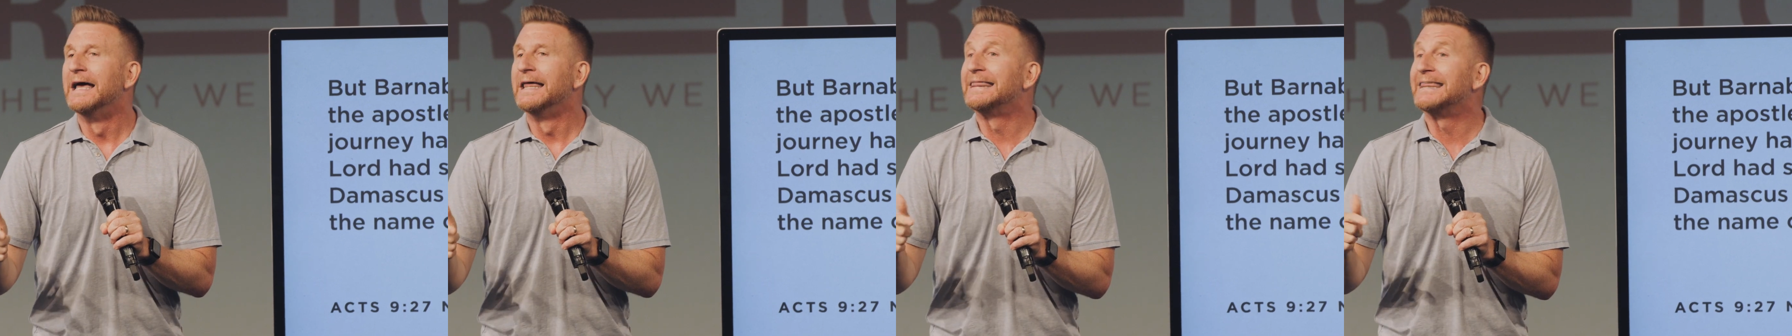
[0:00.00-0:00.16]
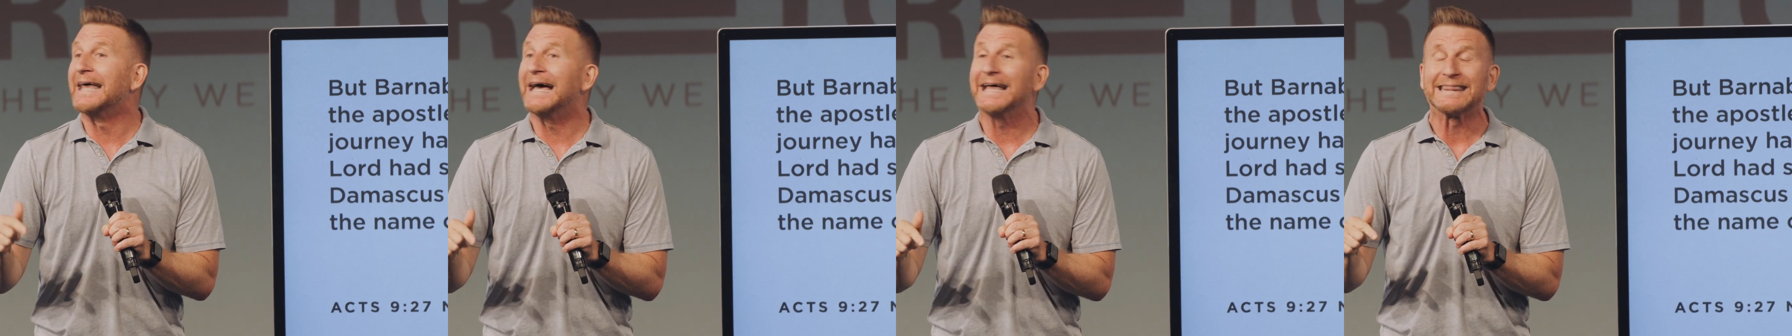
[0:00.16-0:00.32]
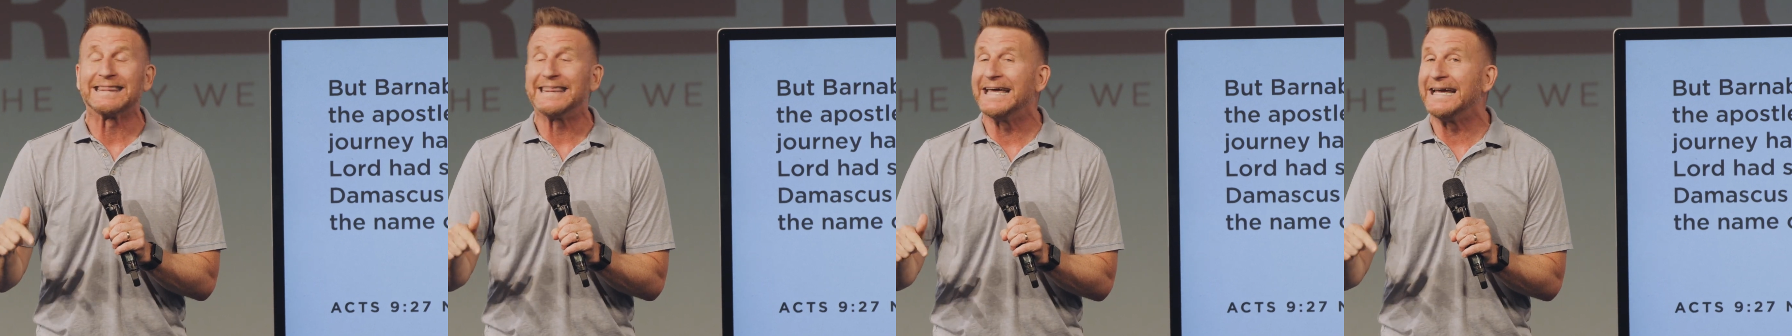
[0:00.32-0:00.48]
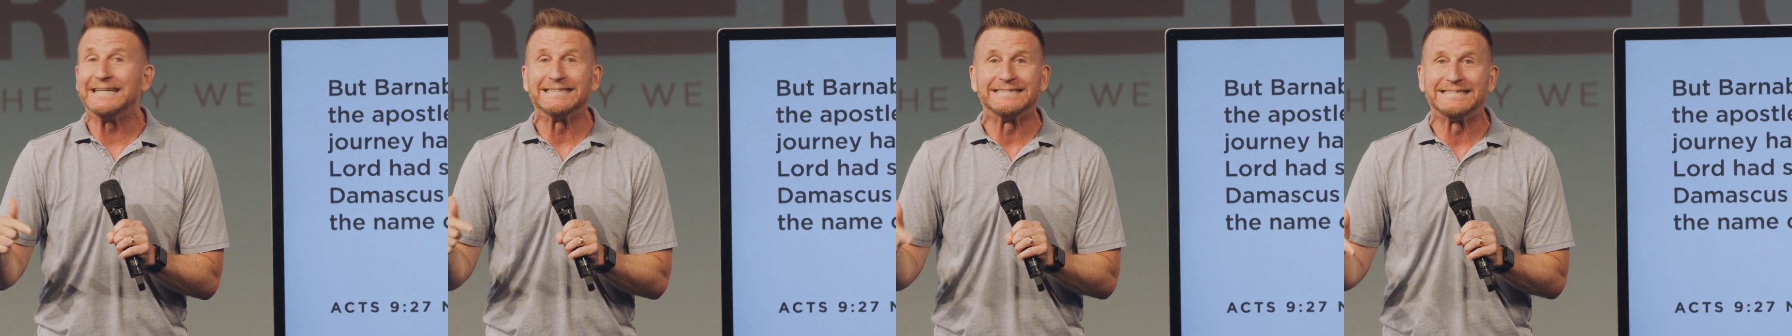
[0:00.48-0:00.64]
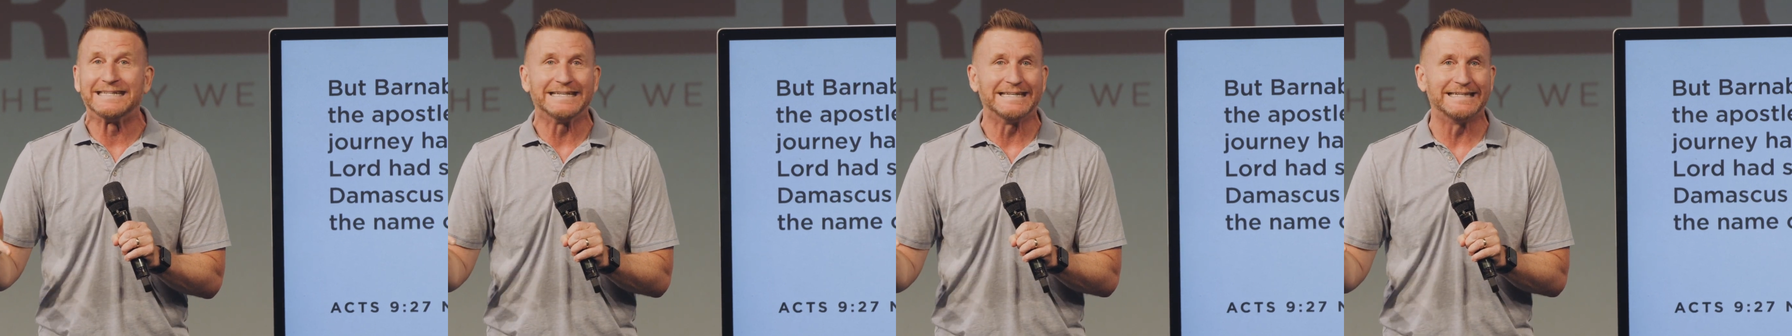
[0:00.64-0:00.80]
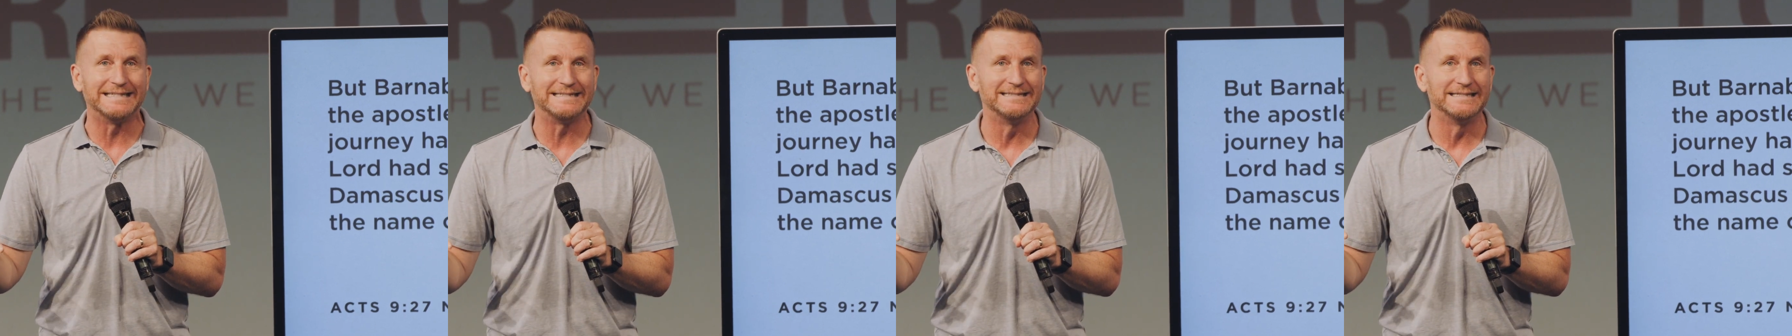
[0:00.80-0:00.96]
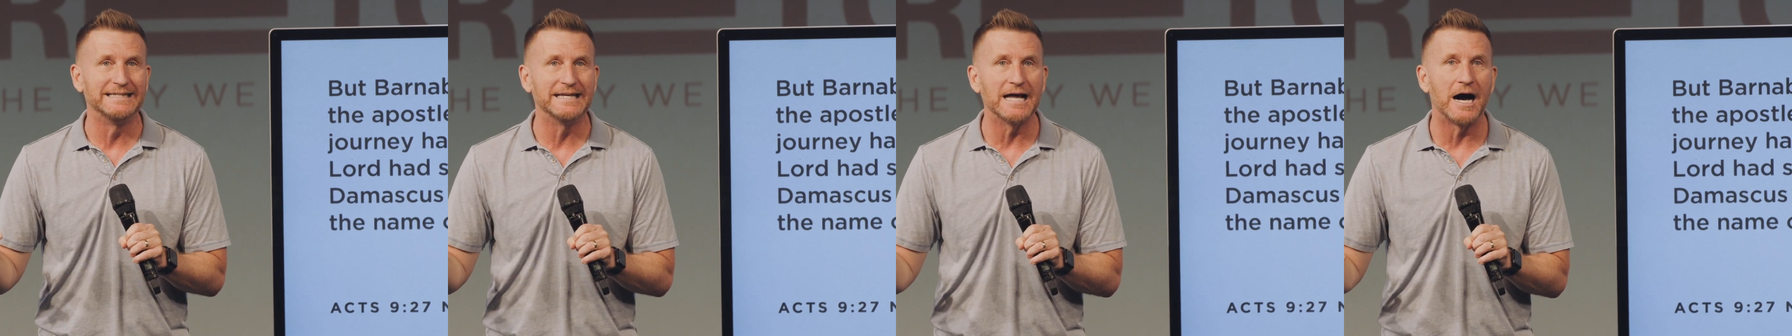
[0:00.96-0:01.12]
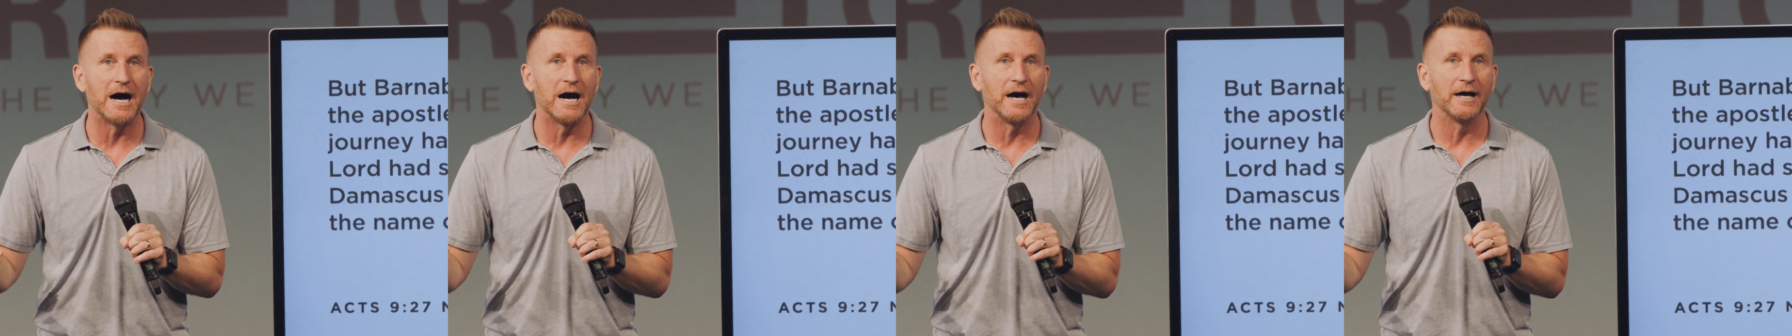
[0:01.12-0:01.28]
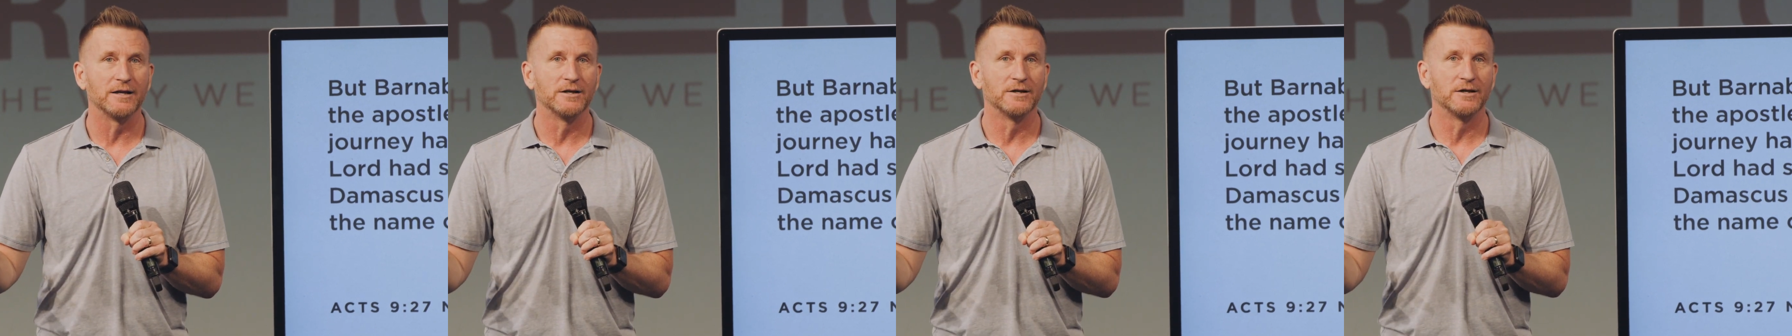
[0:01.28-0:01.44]
that they did
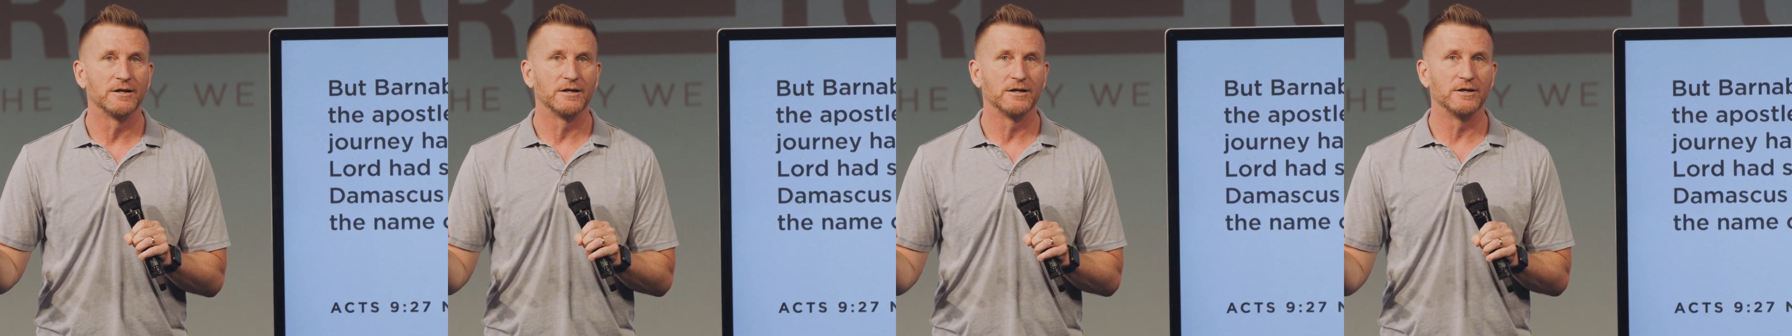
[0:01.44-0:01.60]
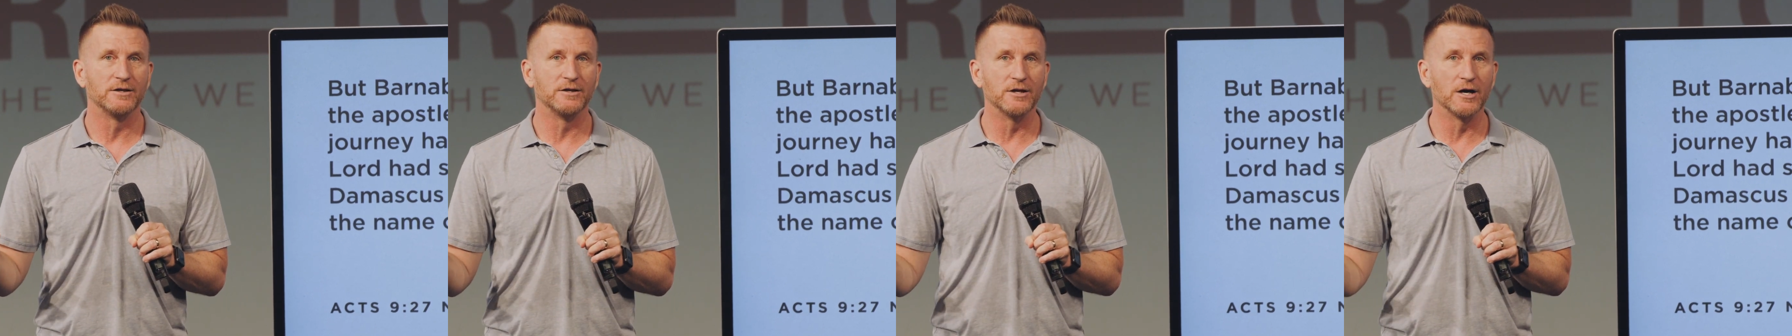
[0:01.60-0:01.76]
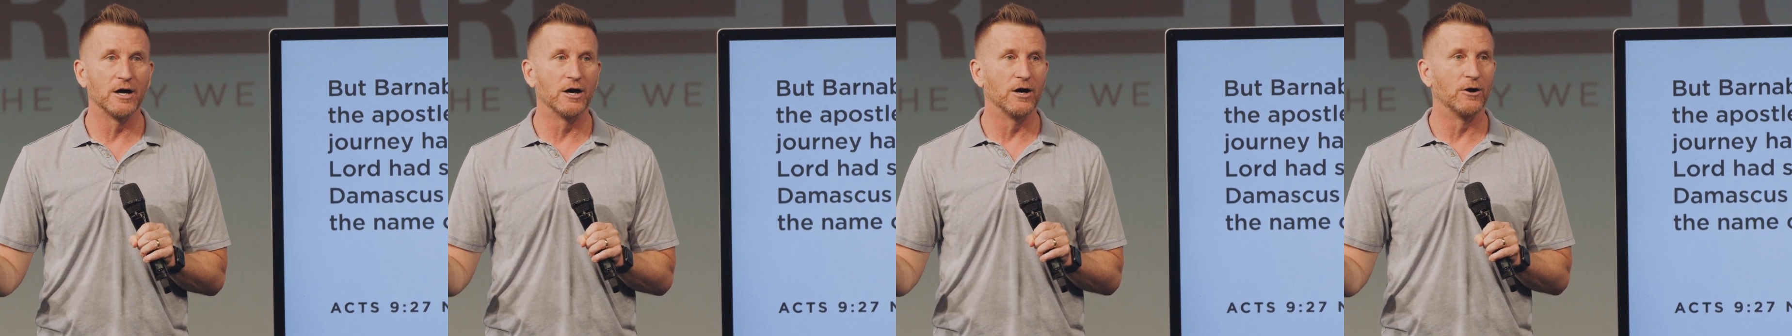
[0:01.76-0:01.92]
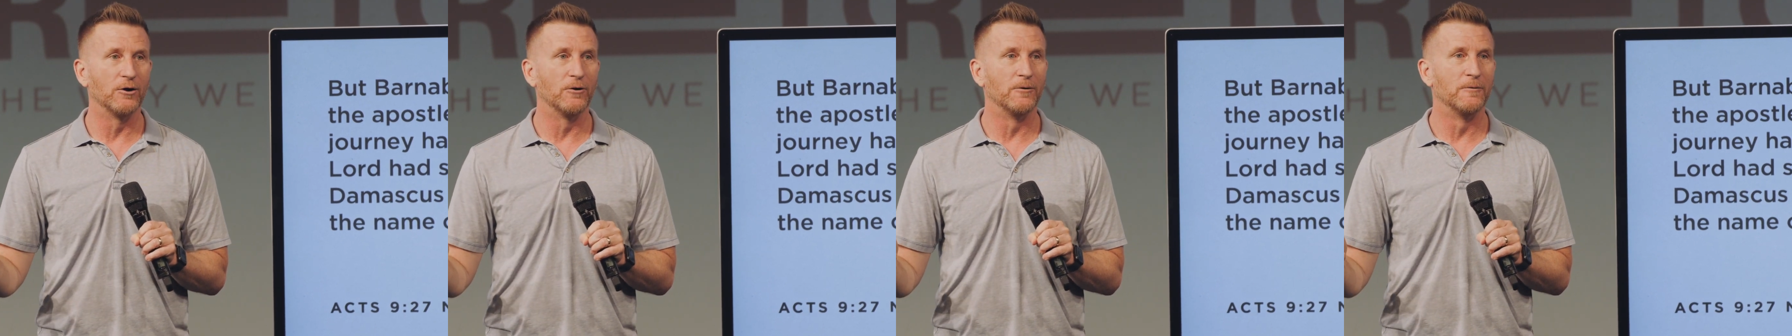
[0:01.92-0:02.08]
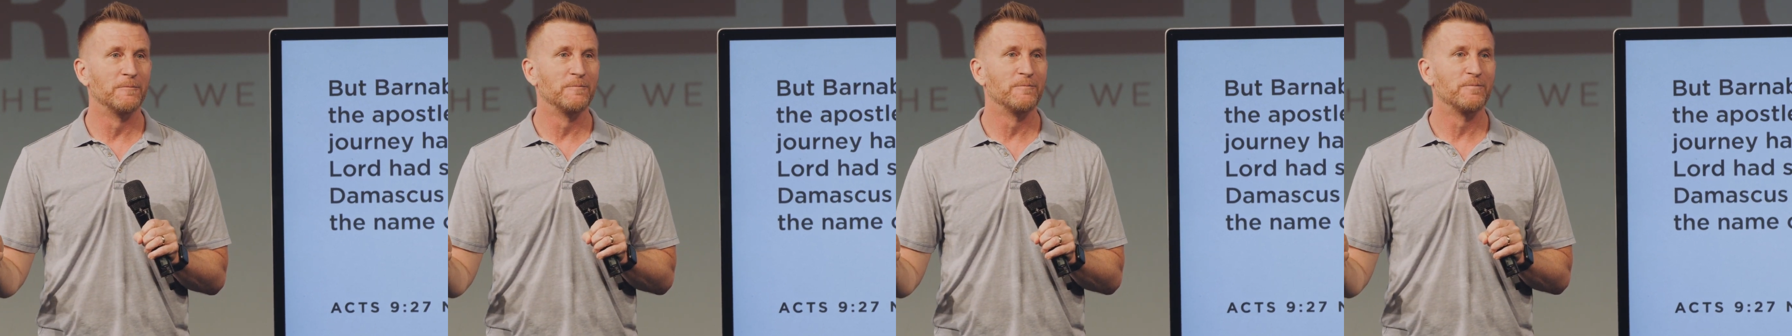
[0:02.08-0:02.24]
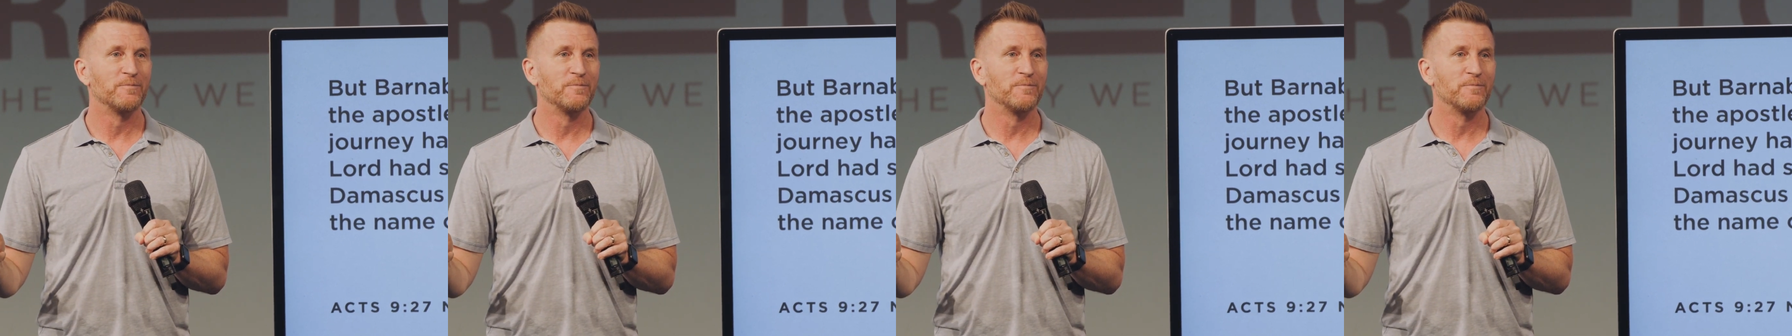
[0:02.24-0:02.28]
not know.